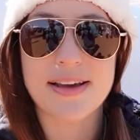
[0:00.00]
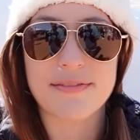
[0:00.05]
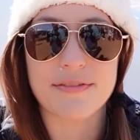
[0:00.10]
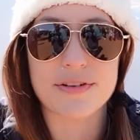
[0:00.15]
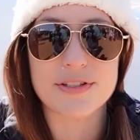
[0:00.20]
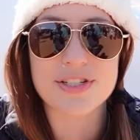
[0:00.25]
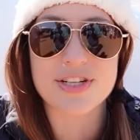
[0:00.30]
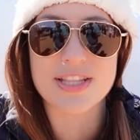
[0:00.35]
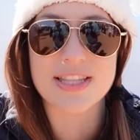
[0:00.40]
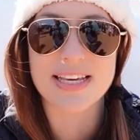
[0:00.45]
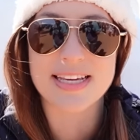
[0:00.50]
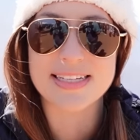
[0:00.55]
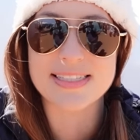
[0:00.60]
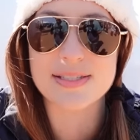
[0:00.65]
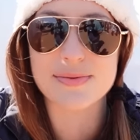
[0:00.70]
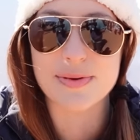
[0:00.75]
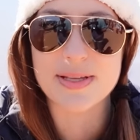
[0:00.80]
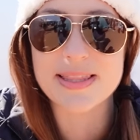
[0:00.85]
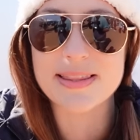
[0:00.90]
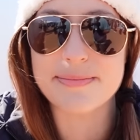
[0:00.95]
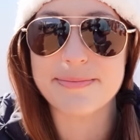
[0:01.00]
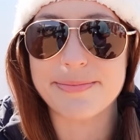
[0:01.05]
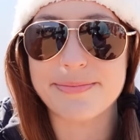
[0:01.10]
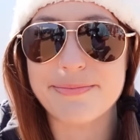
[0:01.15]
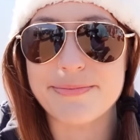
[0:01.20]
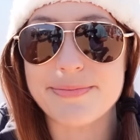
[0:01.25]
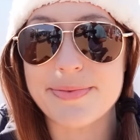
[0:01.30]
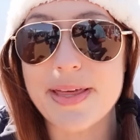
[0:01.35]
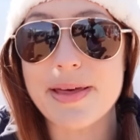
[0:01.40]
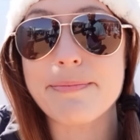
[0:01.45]
the unfortunate thing is with
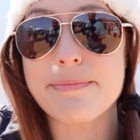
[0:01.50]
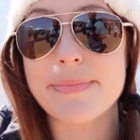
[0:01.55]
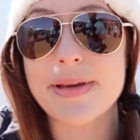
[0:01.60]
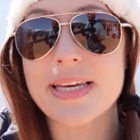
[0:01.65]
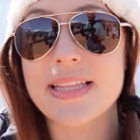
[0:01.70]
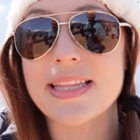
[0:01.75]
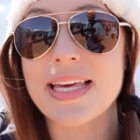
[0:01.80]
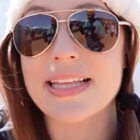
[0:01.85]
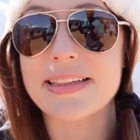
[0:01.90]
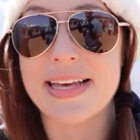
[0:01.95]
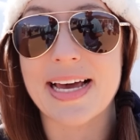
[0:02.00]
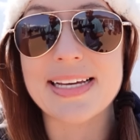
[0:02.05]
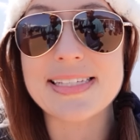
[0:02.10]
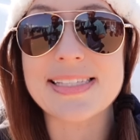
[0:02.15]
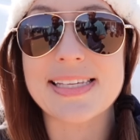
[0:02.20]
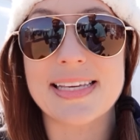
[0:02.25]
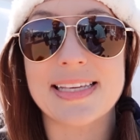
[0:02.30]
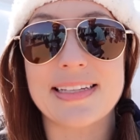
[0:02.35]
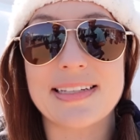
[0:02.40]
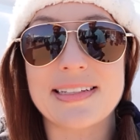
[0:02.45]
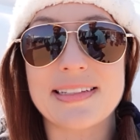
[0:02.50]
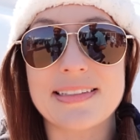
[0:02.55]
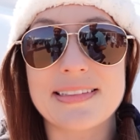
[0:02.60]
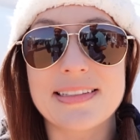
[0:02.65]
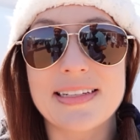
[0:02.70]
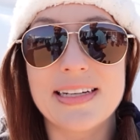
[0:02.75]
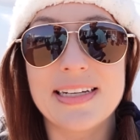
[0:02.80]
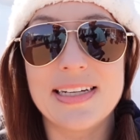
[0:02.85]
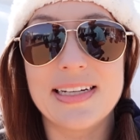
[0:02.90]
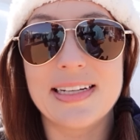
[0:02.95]
them being the Alaskan
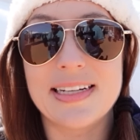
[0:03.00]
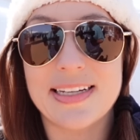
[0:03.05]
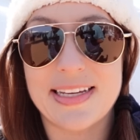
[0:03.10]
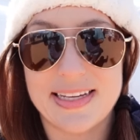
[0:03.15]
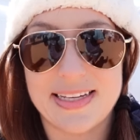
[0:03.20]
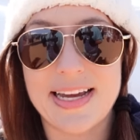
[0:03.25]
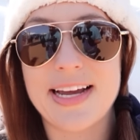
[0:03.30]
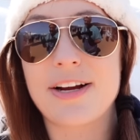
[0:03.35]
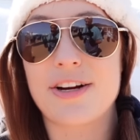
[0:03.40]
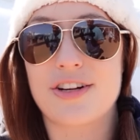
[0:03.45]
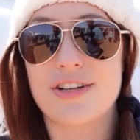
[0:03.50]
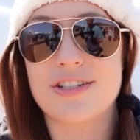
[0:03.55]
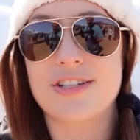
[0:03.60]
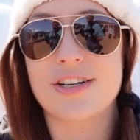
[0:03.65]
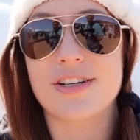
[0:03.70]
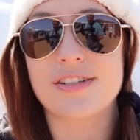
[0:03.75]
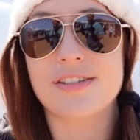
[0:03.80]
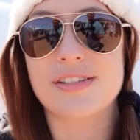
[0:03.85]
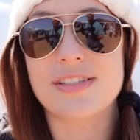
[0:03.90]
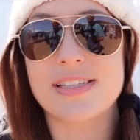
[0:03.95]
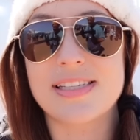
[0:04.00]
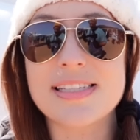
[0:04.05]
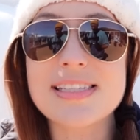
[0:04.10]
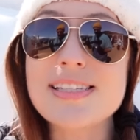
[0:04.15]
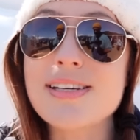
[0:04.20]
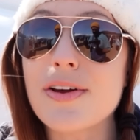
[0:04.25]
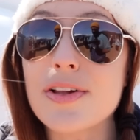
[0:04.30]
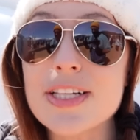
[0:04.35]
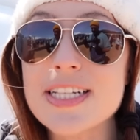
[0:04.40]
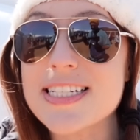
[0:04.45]
characters. This is
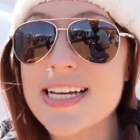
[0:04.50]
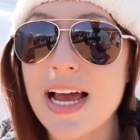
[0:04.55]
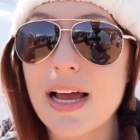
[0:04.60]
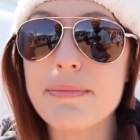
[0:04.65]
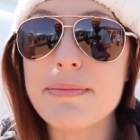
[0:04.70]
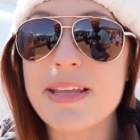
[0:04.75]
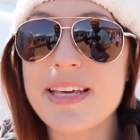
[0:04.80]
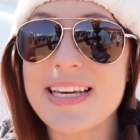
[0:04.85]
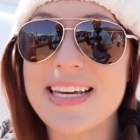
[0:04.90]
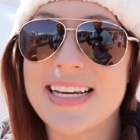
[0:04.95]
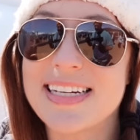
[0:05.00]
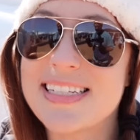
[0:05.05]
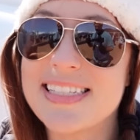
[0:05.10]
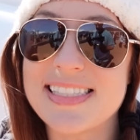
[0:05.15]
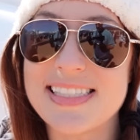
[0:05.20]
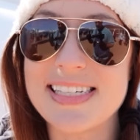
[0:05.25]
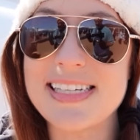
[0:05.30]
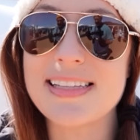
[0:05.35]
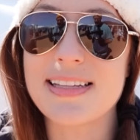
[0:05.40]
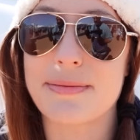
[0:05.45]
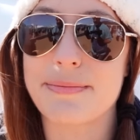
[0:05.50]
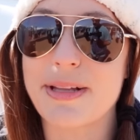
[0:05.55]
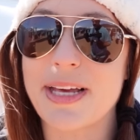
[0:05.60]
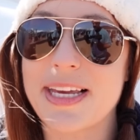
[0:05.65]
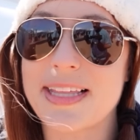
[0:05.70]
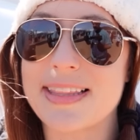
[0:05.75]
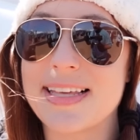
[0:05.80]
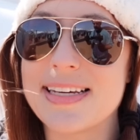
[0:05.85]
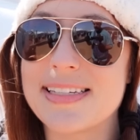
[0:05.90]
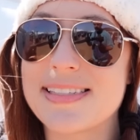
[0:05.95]
the only time that you get to see them
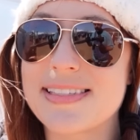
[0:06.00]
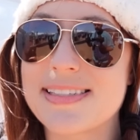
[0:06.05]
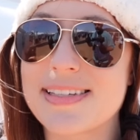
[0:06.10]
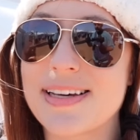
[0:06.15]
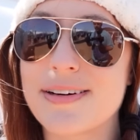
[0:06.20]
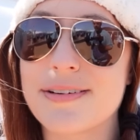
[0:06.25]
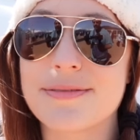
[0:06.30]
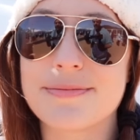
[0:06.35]
like this. Maybe so.